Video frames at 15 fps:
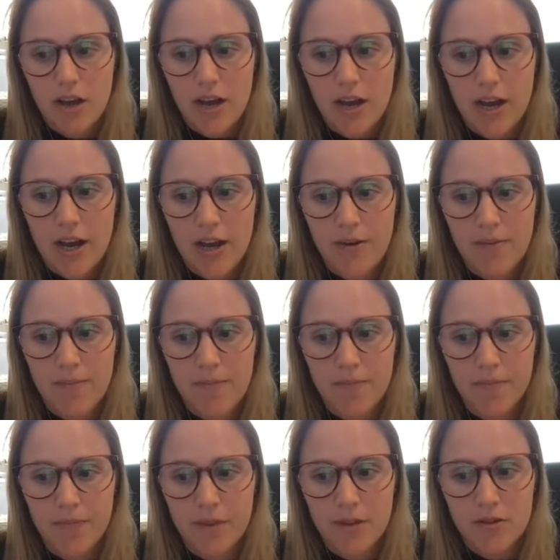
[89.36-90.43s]

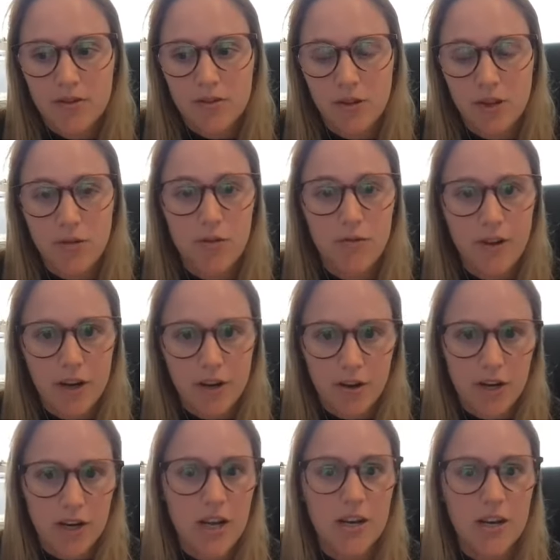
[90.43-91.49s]
Um, so they were
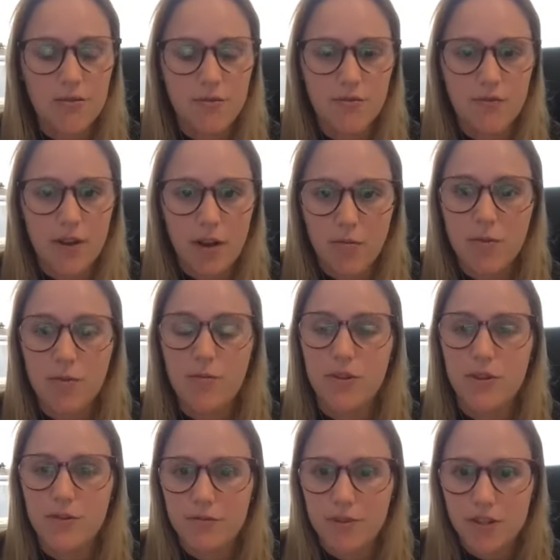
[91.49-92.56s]
very kind of helpful with
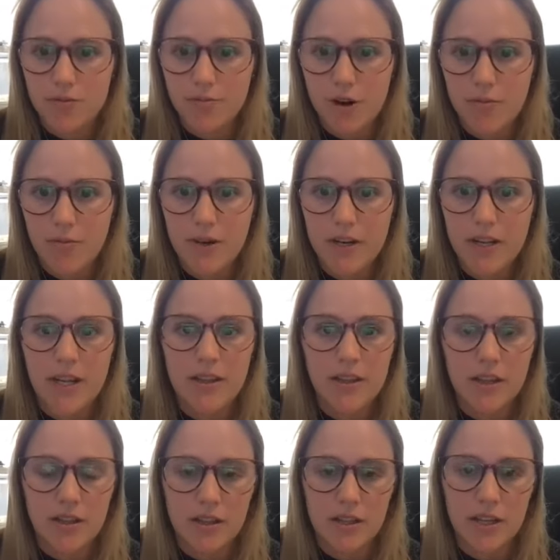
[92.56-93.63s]
the first property and
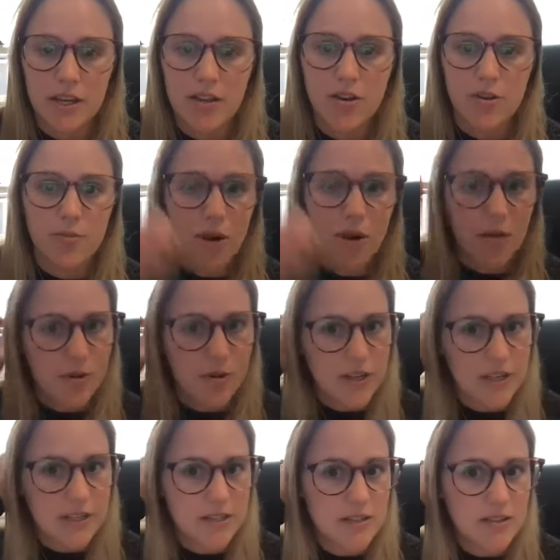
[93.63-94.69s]
then the other
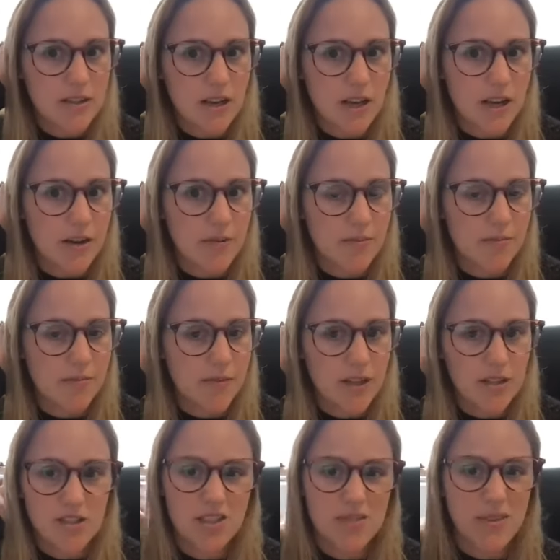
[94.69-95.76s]
properties. Um,
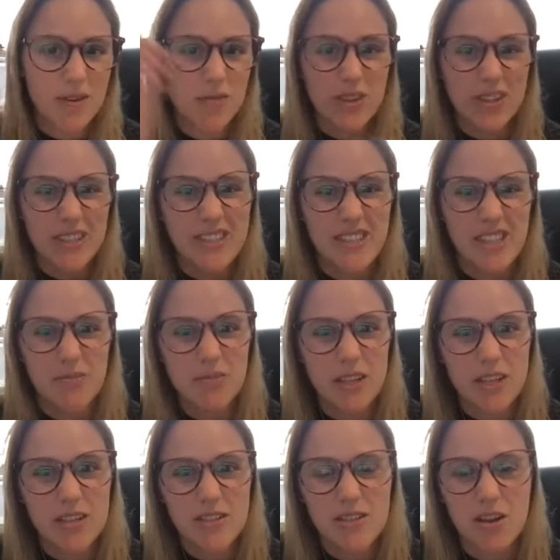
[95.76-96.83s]
it's just been really
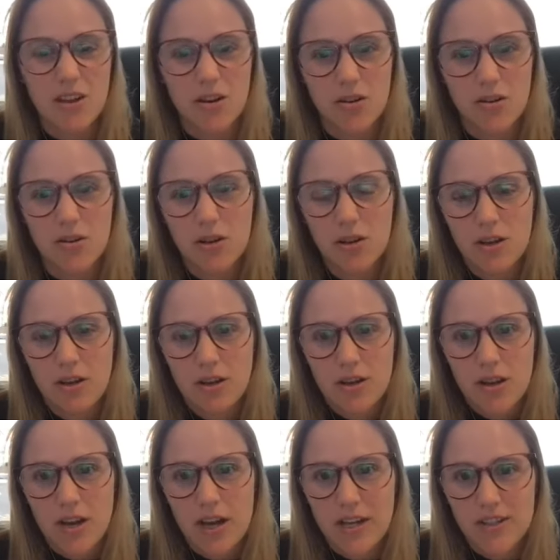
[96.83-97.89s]
seamless. So
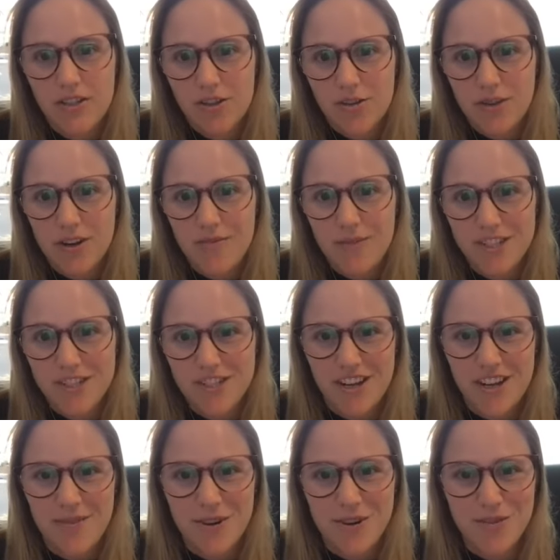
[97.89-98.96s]
I don't have much
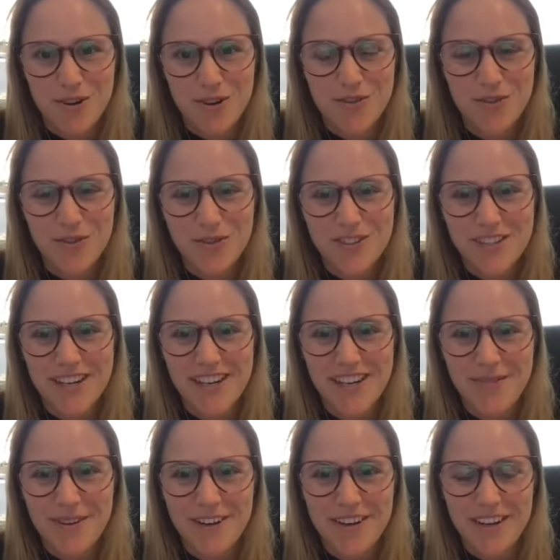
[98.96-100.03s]
time. I work full
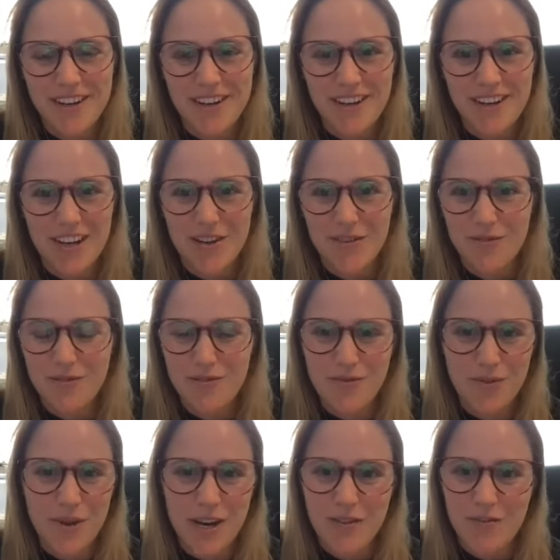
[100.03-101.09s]
time and, and kind of
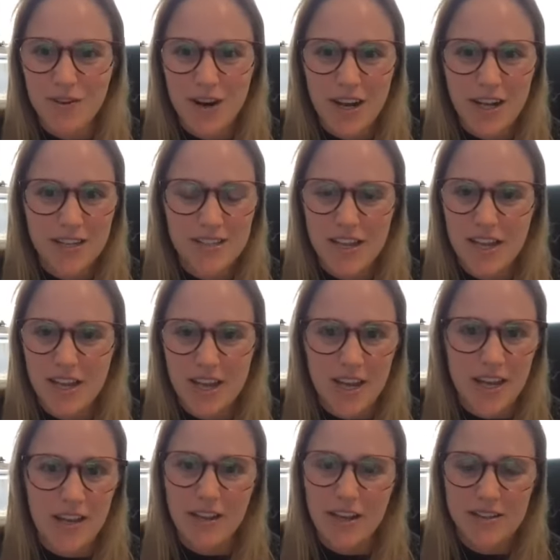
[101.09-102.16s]
whenever I say,
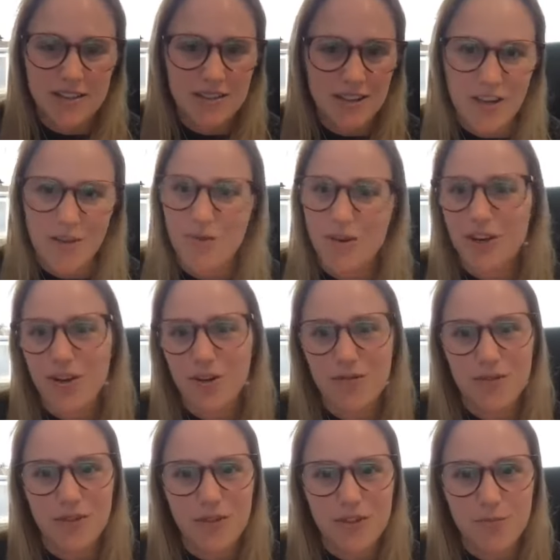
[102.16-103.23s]
hey, yes, I want to go
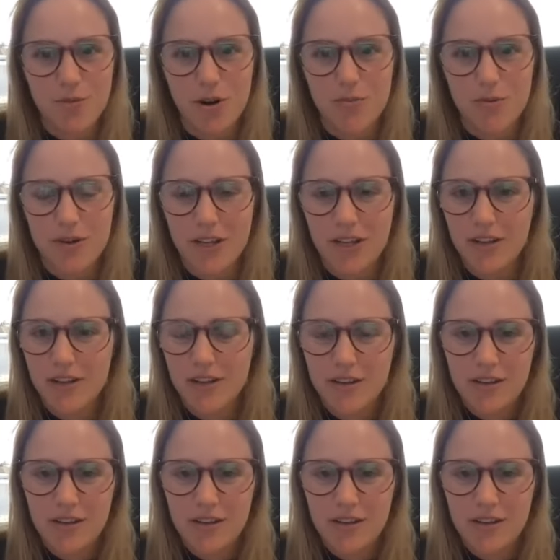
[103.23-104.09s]
for this property,